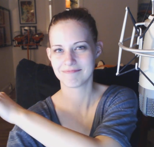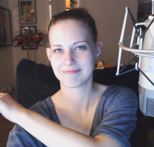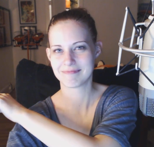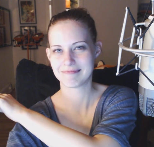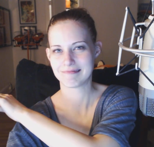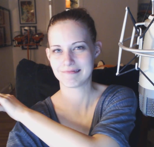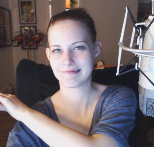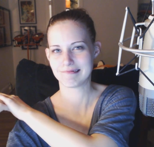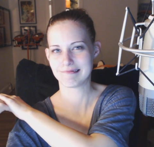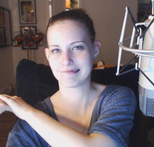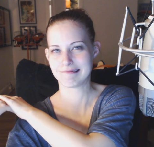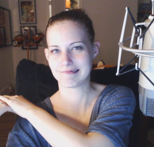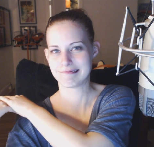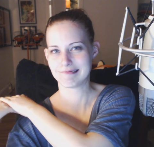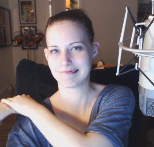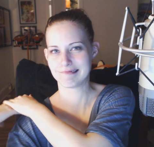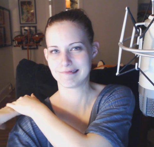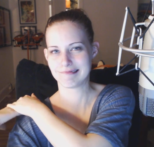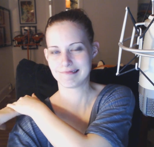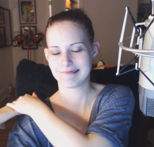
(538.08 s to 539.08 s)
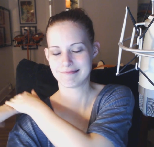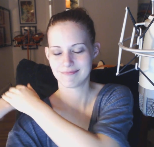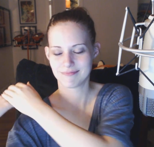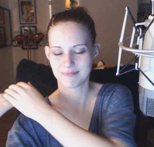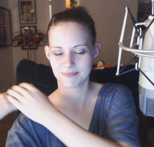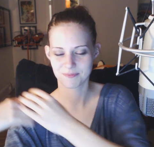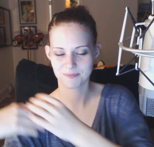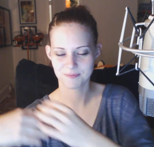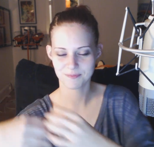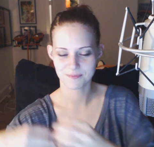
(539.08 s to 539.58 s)

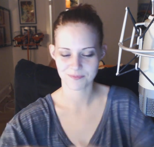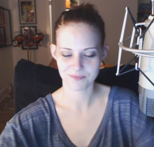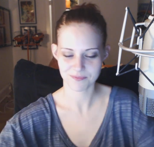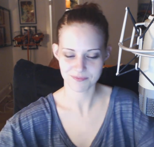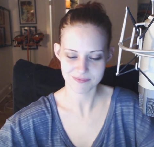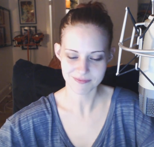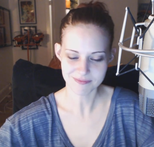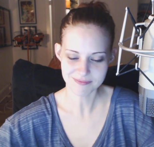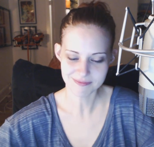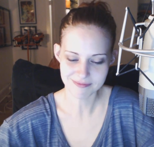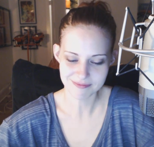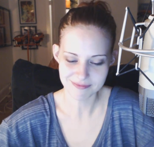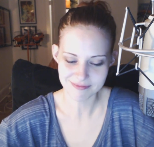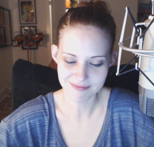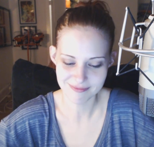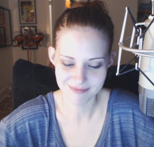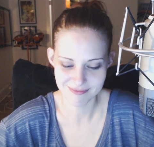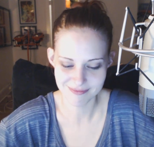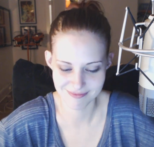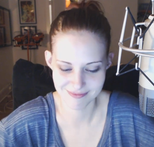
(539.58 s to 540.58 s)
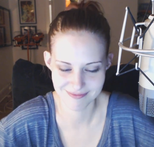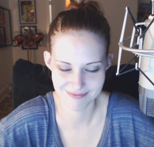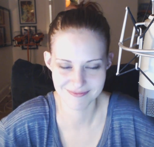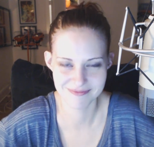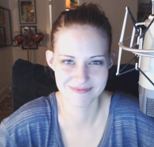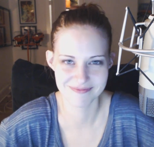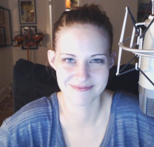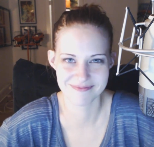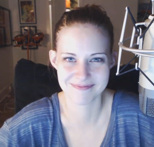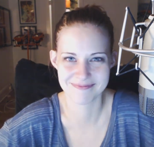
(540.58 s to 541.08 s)

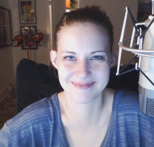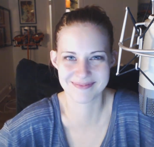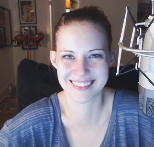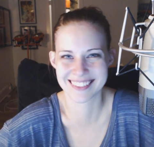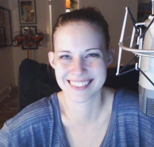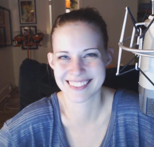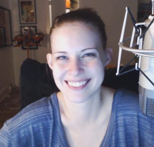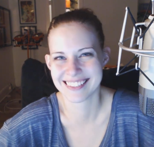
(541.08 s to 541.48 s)
[no speech]